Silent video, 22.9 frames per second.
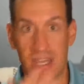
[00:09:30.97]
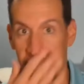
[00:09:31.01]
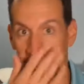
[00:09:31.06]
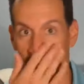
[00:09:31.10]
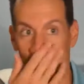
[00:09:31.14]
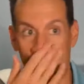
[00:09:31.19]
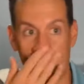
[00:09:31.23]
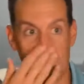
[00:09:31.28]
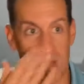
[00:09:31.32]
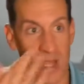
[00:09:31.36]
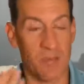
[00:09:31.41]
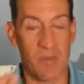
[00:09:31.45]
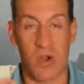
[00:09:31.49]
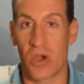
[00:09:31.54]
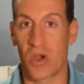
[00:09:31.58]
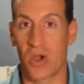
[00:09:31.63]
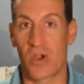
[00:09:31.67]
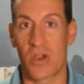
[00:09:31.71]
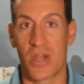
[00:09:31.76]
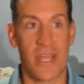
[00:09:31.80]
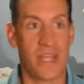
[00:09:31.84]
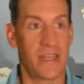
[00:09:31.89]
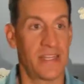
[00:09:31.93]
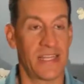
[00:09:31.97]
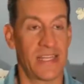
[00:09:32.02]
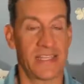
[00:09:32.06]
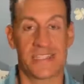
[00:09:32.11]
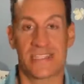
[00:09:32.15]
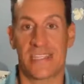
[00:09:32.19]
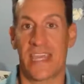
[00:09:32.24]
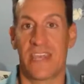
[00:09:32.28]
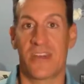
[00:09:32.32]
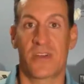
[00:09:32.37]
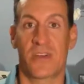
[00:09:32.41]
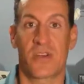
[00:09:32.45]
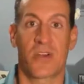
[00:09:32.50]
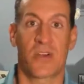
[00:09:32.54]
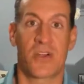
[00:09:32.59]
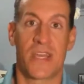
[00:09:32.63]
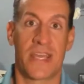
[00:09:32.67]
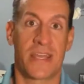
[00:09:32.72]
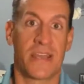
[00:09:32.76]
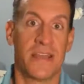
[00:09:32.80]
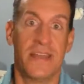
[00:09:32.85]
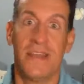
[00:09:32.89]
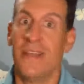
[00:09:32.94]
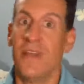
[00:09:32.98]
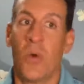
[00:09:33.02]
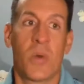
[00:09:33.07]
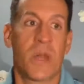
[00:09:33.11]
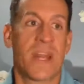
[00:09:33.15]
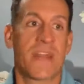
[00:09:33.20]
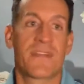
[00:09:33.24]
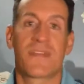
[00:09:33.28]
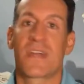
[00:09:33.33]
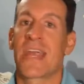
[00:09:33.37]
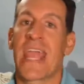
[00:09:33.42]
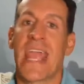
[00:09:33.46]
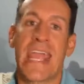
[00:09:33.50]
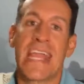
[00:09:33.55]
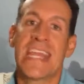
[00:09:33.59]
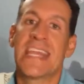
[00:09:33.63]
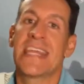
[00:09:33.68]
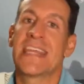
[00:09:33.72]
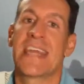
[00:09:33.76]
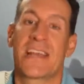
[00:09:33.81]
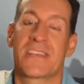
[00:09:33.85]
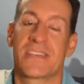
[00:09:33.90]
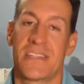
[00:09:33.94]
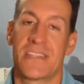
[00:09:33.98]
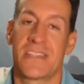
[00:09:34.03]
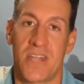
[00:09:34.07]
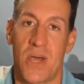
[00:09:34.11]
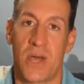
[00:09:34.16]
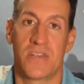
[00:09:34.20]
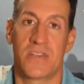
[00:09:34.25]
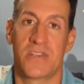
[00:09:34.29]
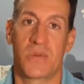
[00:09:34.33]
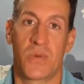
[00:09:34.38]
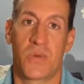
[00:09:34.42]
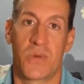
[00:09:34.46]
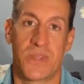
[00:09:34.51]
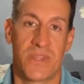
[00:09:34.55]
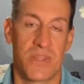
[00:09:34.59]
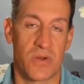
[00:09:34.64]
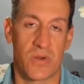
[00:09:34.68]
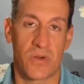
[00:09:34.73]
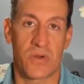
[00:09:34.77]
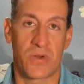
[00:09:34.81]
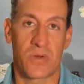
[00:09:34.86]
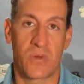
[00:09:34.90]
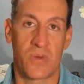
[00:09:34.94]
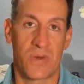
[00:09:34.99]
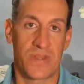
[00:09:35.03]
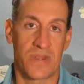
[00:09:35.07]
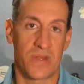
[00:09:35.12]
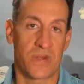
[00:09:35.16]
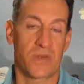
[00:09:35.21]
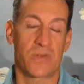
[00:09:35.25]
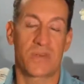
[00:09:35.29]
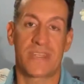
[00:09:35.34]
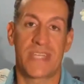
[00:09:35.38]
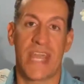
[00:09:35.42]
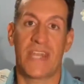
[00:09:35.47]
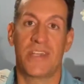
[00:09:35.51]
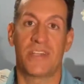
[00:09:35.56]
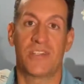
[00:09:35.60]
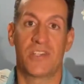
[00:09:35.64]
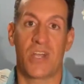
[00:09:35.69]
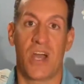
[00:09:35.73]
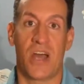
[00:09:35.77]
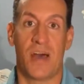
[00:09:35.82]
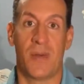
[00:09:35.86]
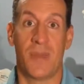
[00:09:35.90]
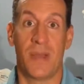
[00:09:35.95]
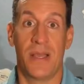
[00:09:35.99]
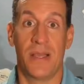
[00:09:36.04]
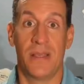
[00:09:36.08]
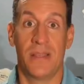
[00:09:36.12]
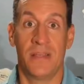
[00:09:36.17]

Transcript: You know, I'm earning, let's say you're earning whatever, $80,000 with your, with your day job.